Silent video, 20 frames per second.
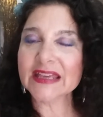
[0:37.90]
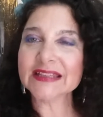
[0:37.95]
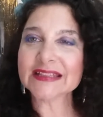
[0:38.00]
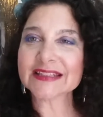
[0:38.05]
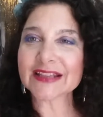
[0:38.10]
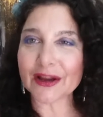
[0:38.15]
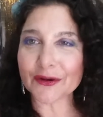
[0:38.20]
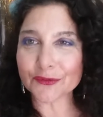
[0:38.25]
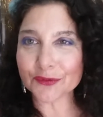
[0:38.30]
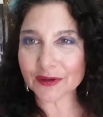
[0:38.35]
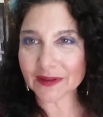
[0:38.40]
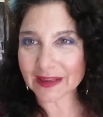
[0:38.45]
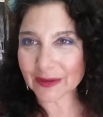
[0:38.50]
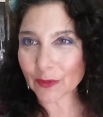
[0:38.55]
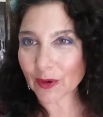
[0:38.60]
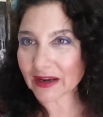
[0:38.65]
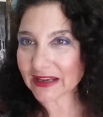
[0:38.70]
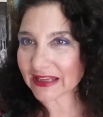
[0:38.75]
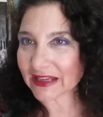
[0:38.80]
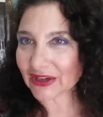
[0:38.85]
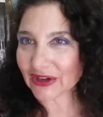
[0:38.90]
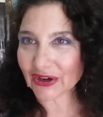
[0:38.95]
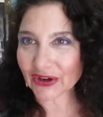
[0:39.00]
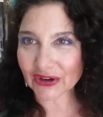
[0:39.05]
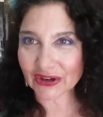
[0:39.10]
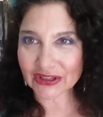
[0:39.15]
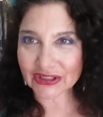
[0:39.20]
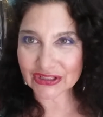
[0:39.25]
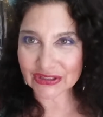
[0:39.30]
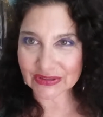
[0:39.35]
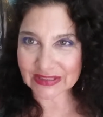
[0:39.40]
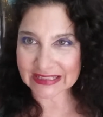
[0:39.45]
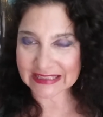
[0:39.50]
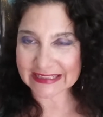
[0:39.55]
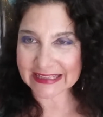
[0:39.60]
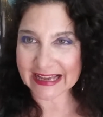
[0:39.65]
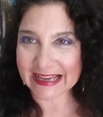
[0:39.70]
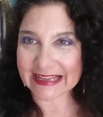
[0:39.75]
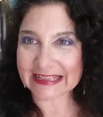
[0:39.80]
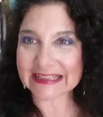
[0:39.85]
So I really want to encourage you
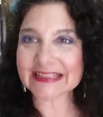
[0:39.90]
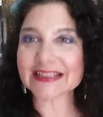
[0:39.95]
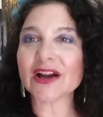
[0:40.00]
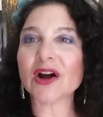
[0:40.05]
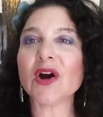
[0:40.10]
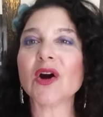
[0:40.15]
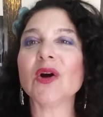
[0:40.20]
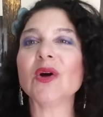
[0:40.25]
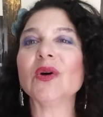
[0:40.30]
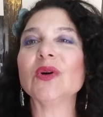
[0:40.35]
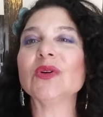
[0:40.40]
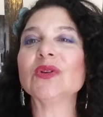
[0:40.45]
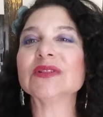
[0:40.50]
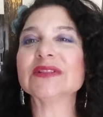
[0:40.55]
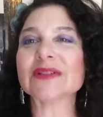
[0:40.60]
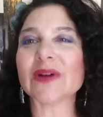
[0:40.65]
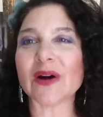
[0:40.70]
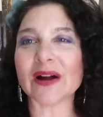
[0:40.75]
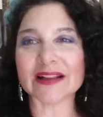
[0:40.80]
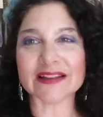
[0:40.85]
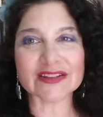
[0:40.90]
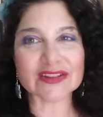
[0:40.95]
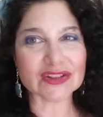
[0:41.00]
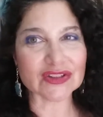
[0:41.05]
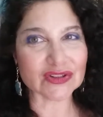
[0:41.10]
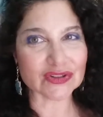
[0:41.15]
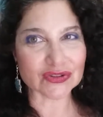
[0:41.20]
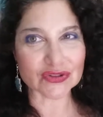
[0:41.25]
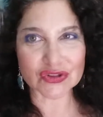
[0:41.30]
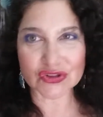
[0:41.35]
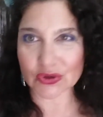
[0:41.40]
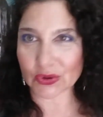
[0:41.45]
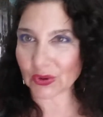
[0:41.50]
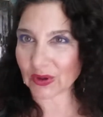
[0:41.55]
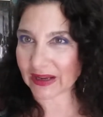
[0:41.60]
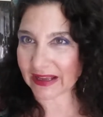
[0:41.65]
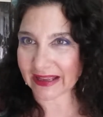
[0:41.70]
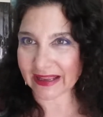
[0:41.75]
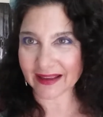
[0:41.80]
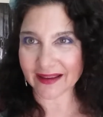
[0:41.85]
today to hold on to your
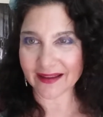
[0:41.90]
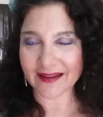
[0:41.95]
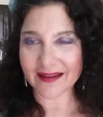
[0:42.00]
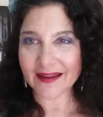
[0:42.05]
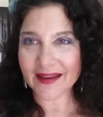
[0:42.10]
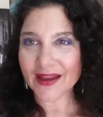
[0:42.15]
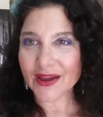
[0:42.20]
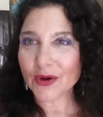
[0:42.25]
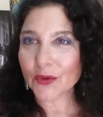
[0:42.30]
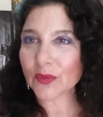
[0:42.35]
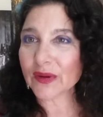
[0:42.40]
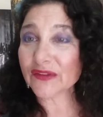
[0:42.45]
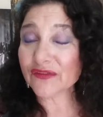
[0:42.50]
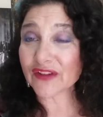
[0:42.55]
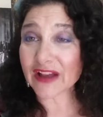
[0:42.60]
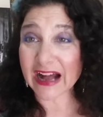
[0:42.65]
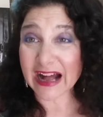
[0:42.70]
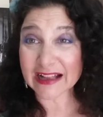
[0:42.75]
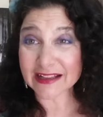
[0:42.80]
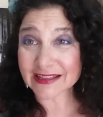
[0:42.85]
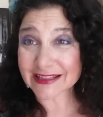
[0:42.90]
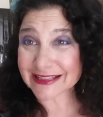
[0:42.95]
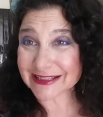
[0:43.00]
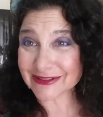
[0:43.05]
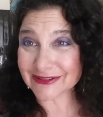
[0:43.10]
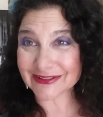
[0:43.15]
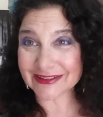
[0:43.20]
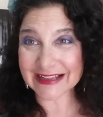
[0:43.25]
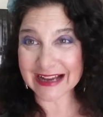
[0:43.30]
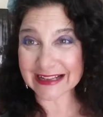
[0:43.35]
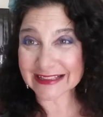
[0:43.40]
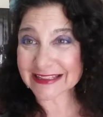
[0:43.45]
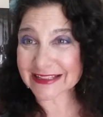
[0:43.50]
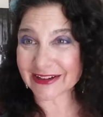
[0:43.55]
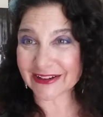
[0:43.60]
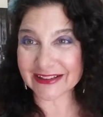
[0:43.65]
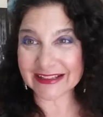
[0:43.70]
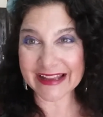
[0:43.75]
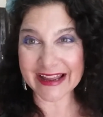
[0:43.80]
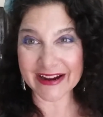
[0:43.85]
joy. We've got to. That's
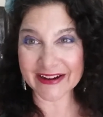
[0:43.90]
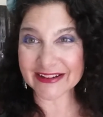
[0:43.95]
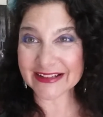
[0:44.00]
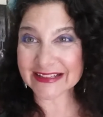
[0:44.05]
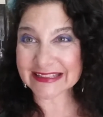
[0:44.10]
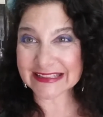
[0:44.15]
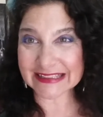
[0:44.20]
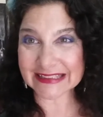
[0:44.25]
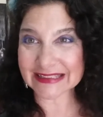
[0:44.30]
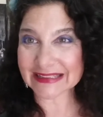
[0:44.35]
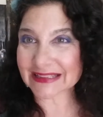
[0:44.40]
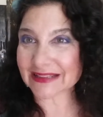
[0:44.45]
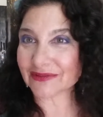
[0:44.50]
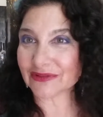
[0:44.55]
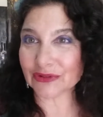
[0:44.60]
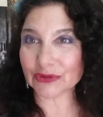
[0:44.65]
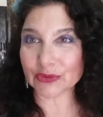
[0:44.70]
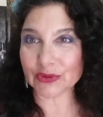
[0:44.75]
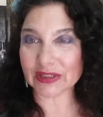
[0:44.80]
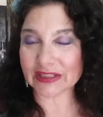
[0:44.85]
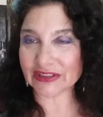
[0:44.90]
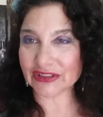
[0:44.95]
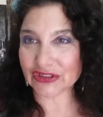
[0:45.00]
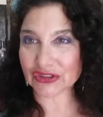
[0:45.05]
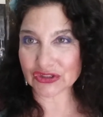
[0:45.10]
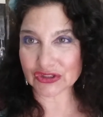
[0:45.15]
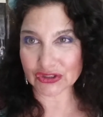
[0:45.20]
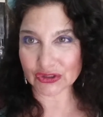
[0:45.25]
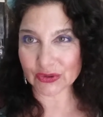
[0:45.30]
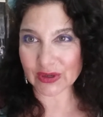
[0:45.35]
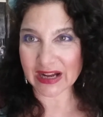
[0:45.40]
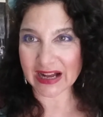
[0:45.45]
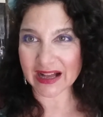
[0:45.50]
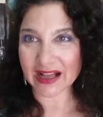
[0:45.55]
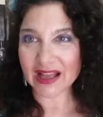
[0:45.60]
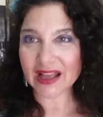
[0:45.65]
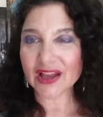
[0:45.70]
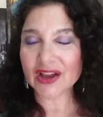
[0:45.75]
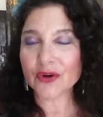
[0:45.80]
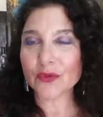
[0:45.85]
our inheritance in the Lord Yeshua.